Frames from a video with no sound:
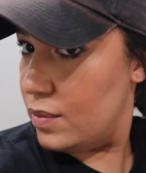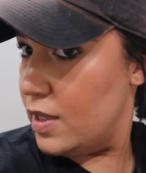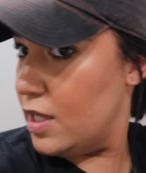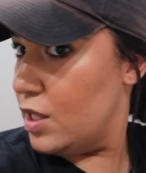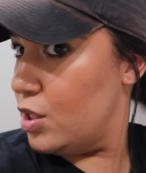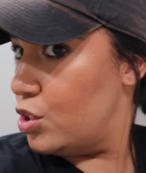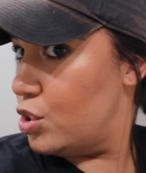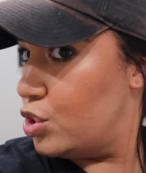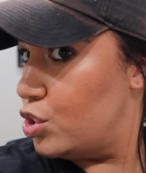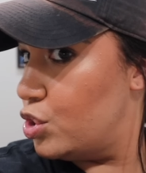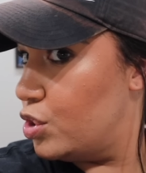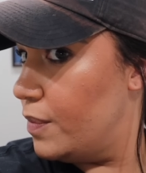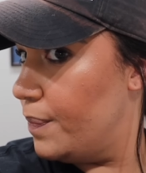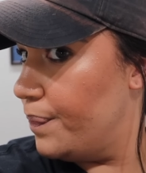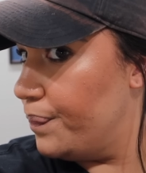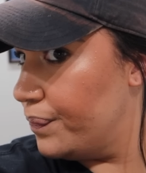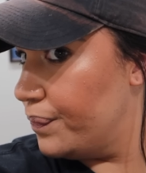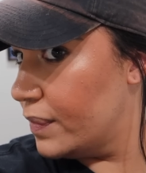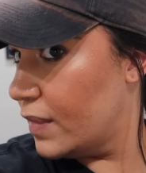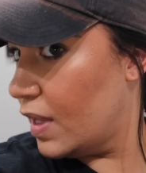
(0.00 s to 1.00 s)
which
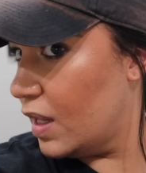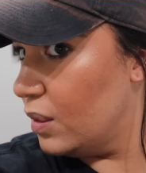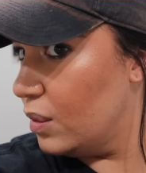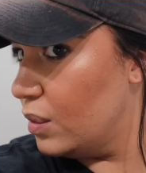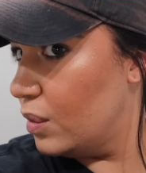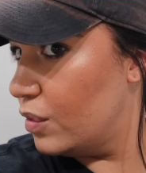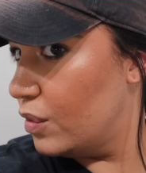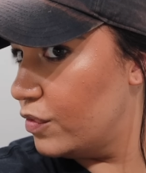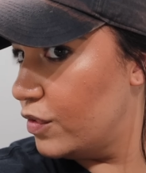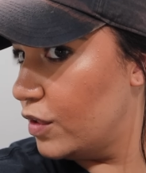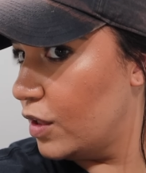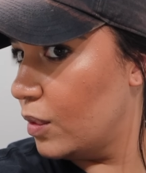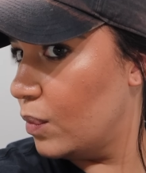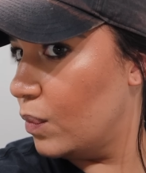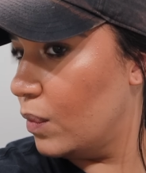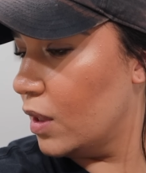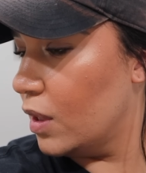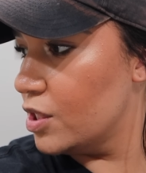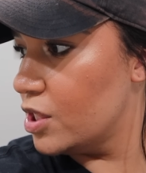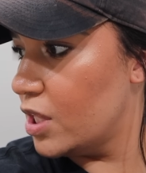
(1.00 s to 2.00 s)
I don't know if you
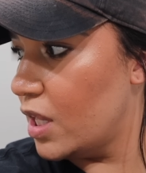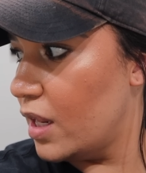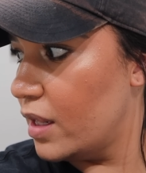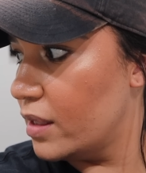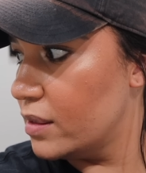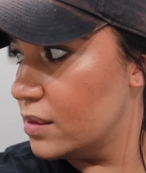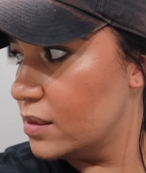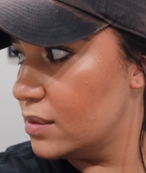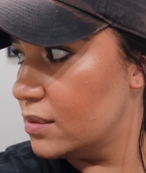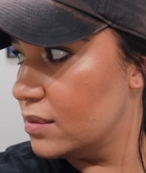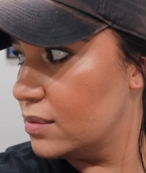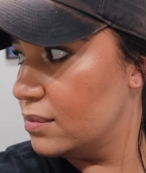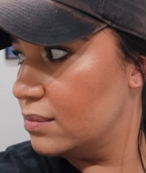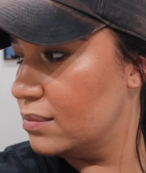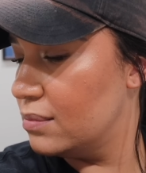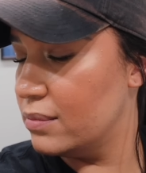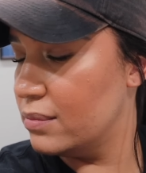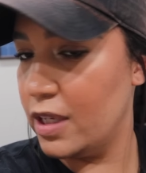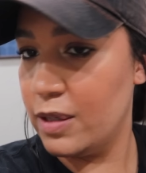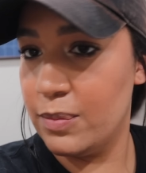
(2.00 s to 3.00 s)
can wash hats.
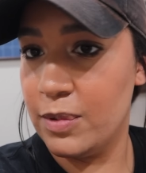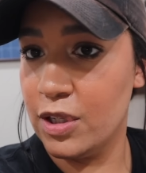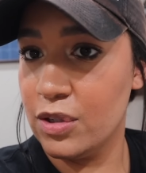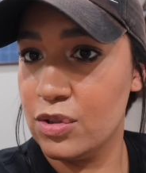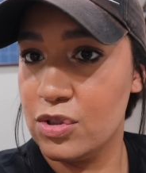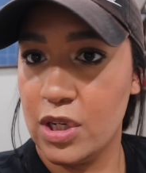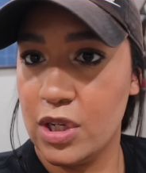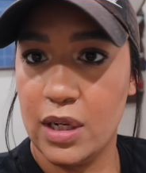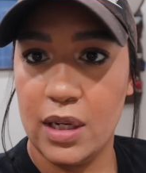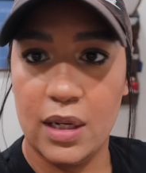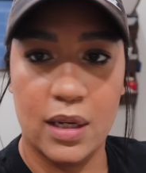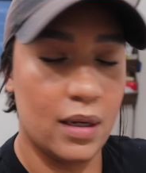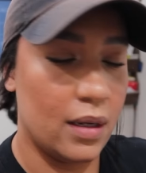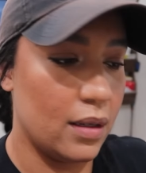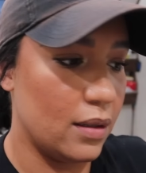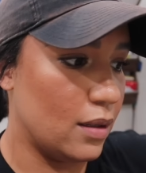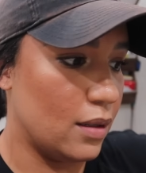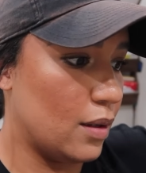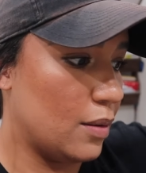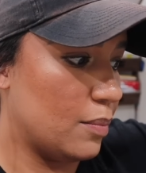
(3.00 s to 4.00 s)
Maybe I'll try it,
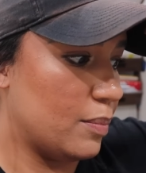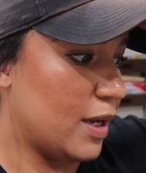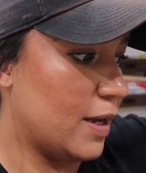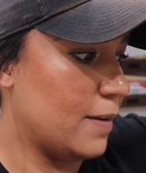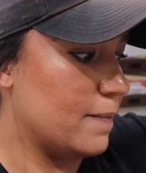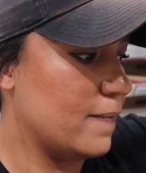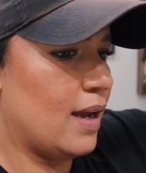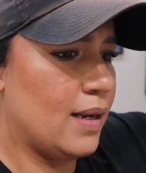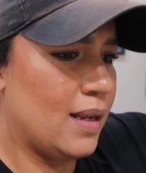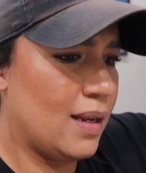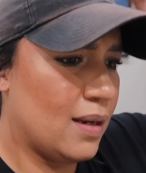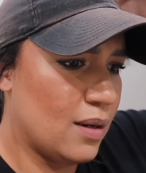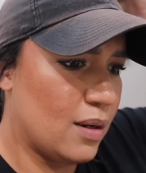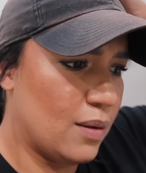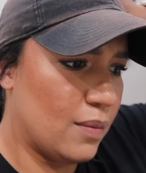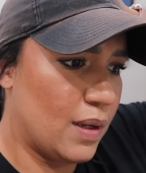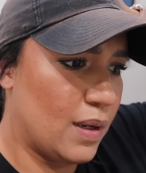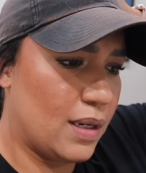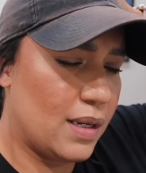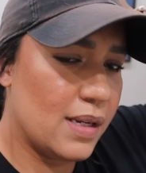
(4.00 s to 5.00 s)
I don't know, but I need a
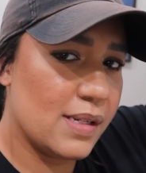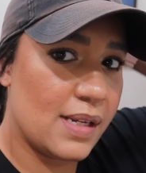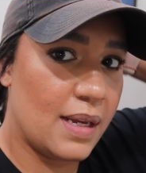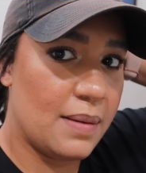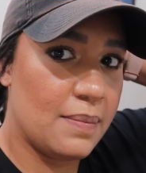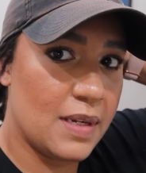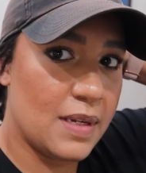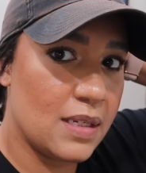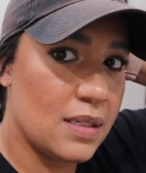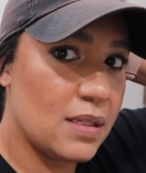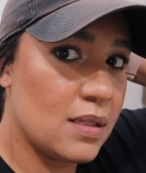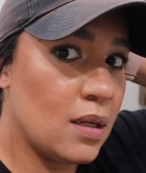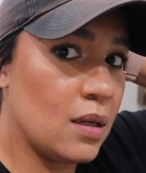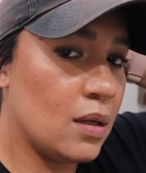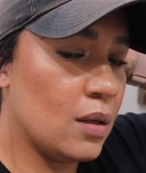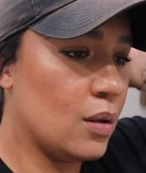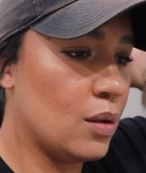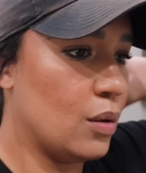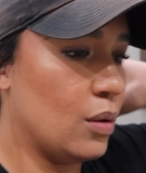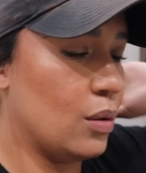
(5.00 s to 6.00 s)
new one because I miss
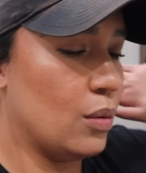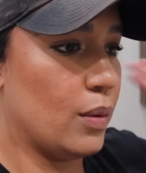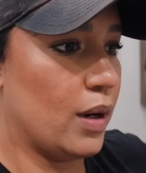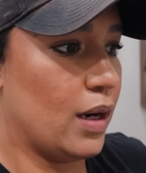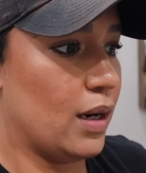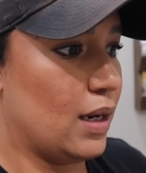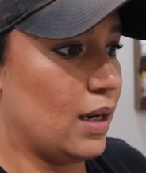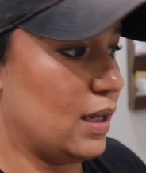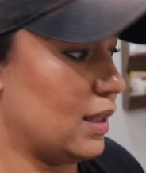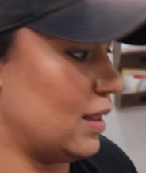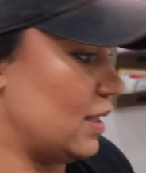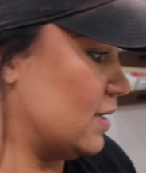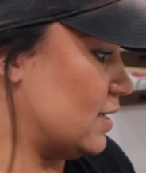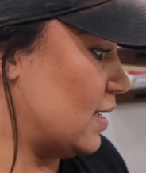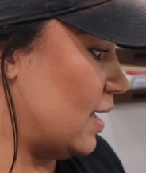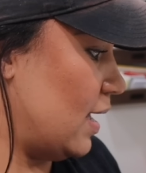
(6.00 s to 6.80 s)
wearing this